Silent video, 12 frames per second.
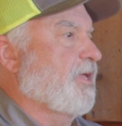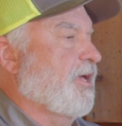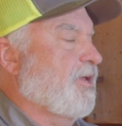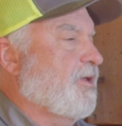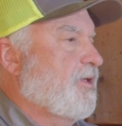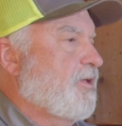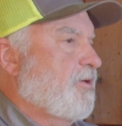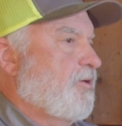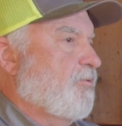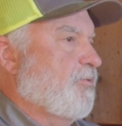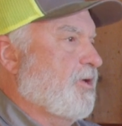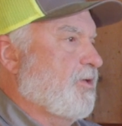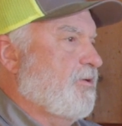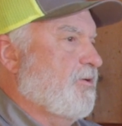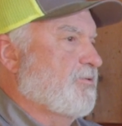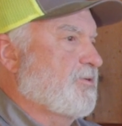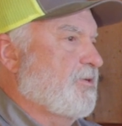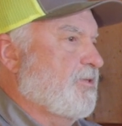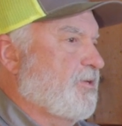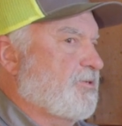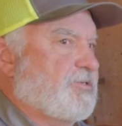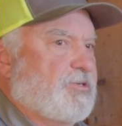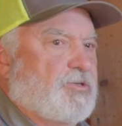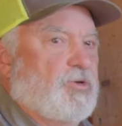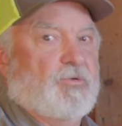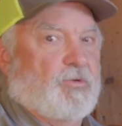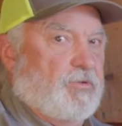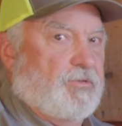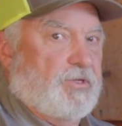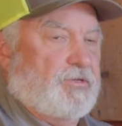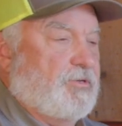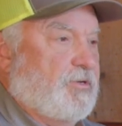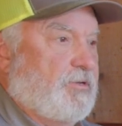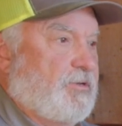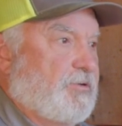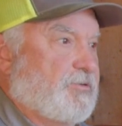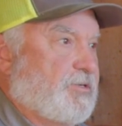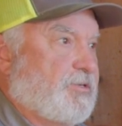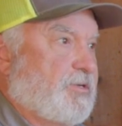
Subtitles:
at. We can use it. This is a tool that you can use it